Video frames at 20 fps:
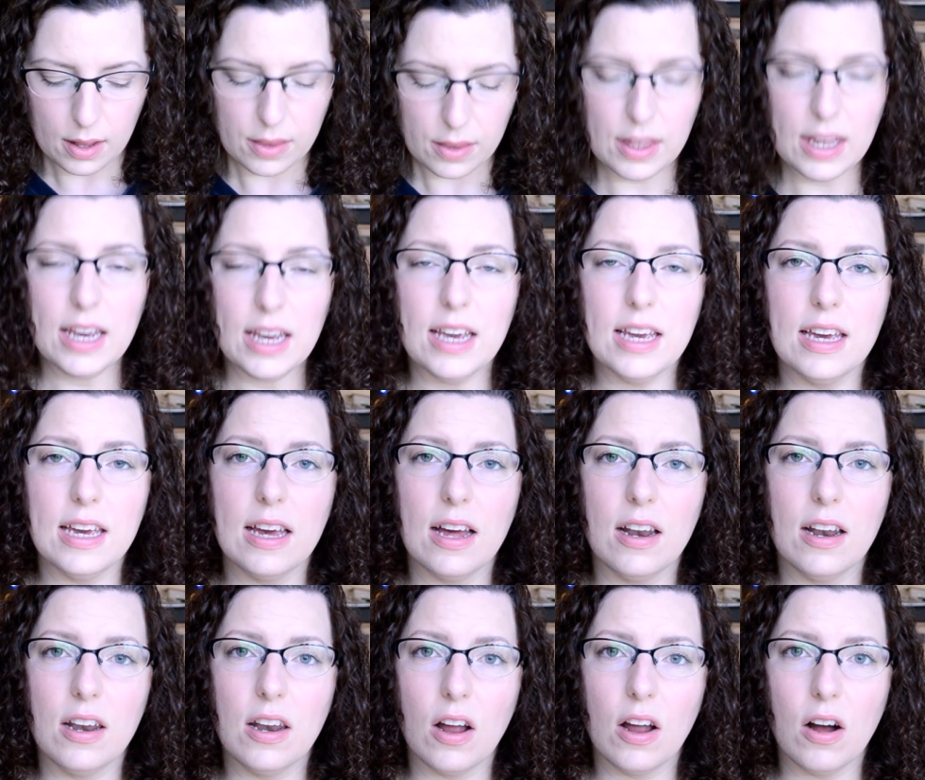The
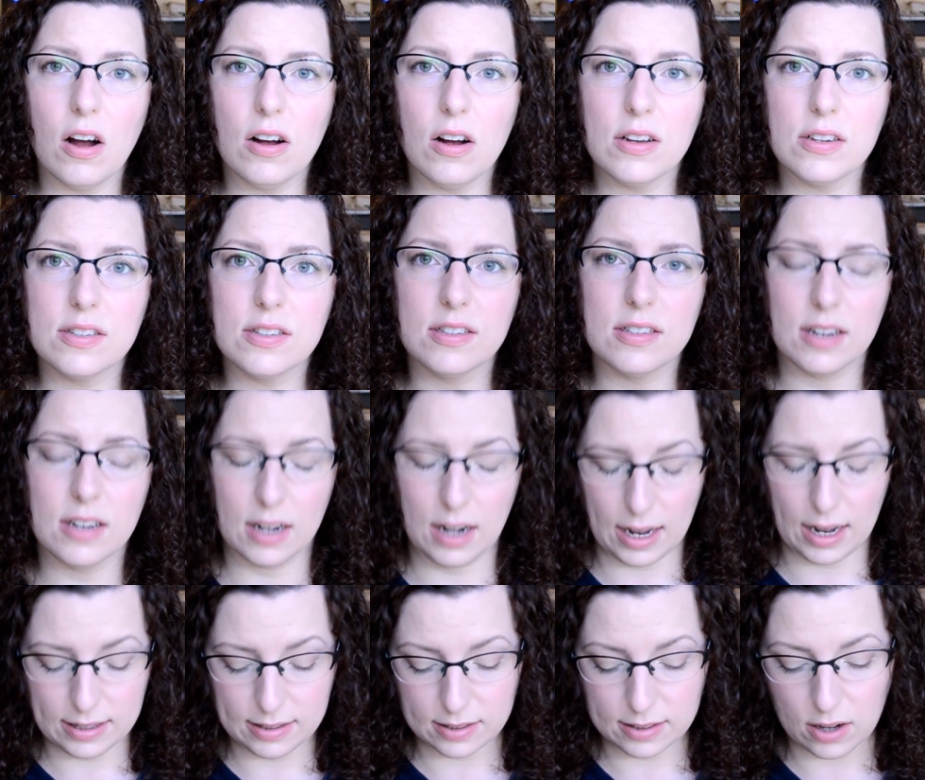last
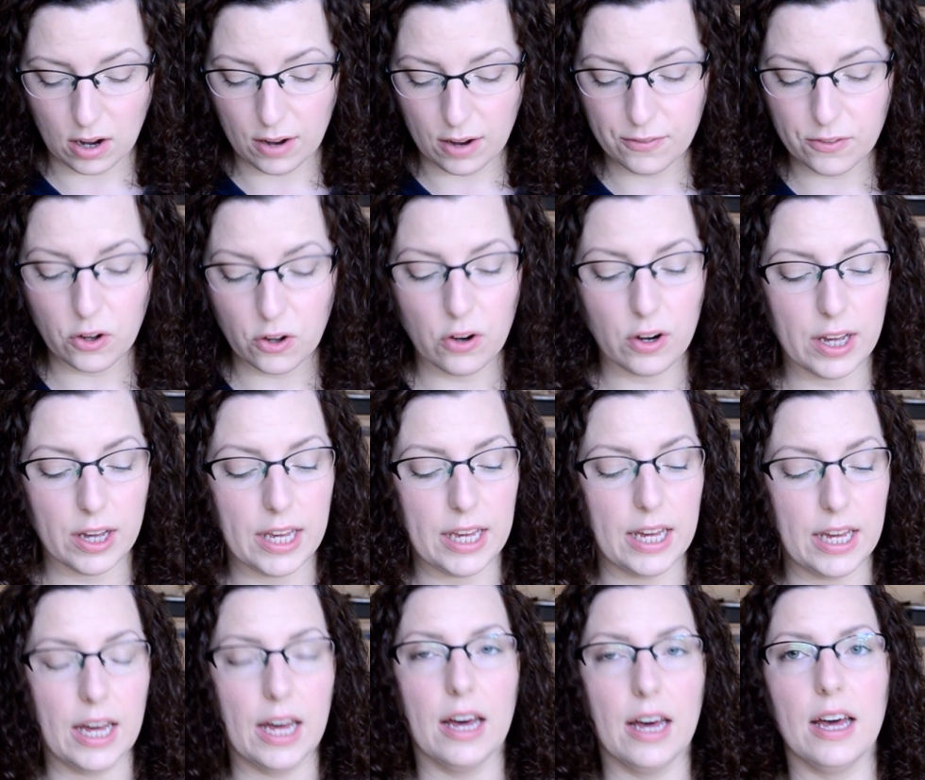cleanser I've got
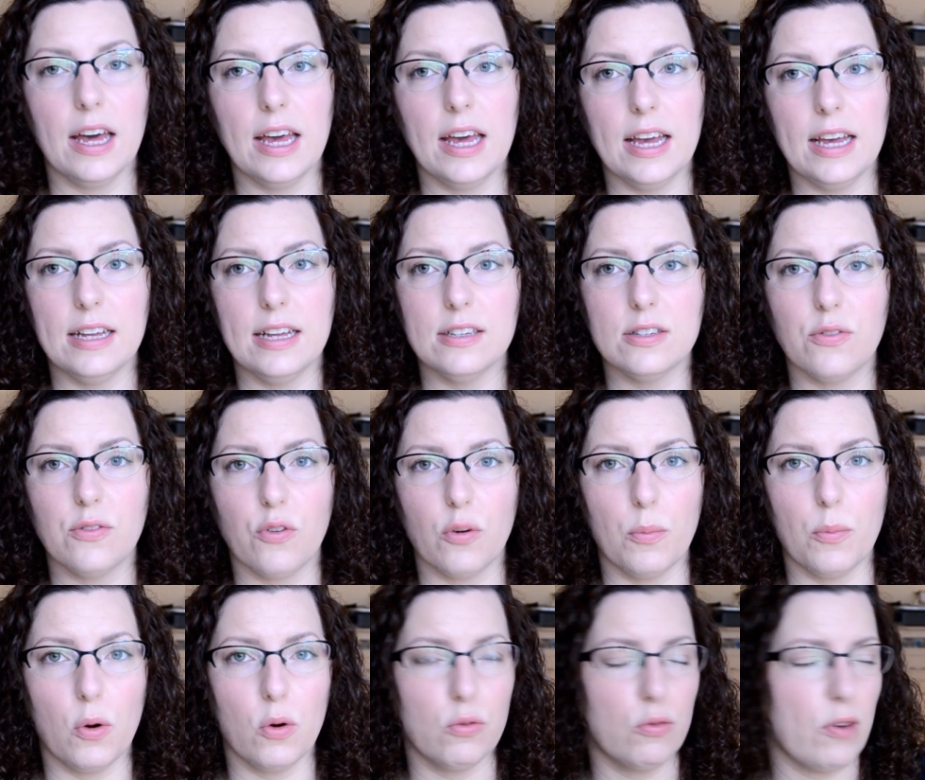here is
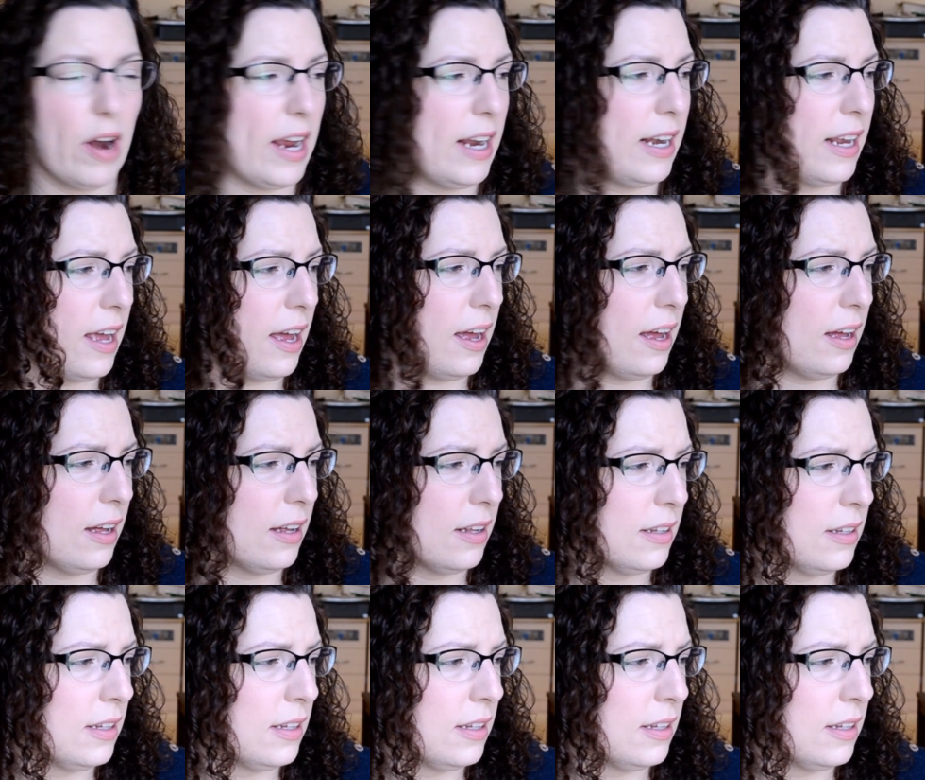from Omorovicza,